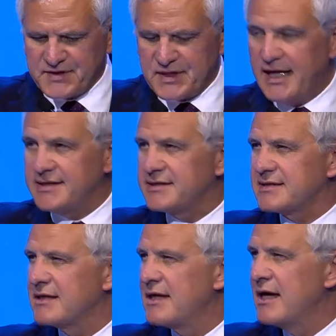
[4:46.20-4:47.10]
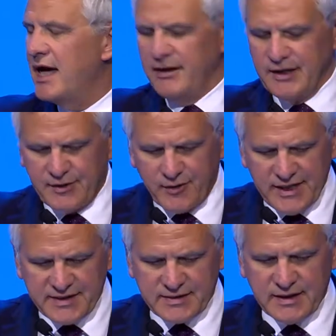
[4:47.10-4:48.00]
states and
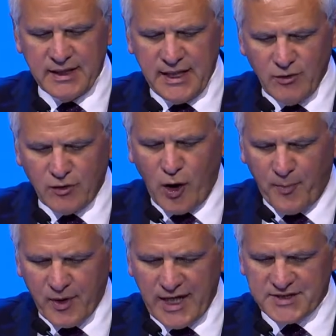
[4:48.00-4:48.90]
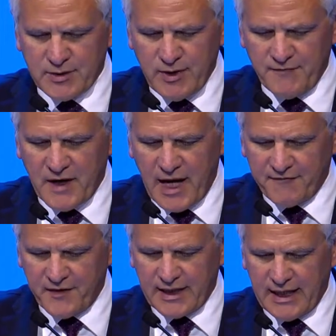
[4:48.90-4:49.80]
increased EU cooperation with
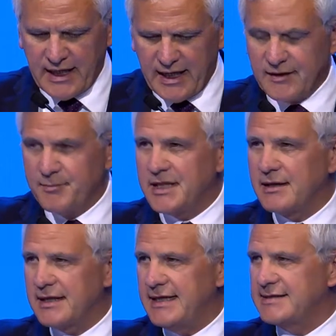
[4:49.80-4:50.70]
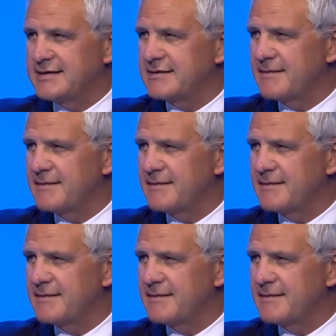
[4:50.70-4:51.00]
Africa and the Middle East.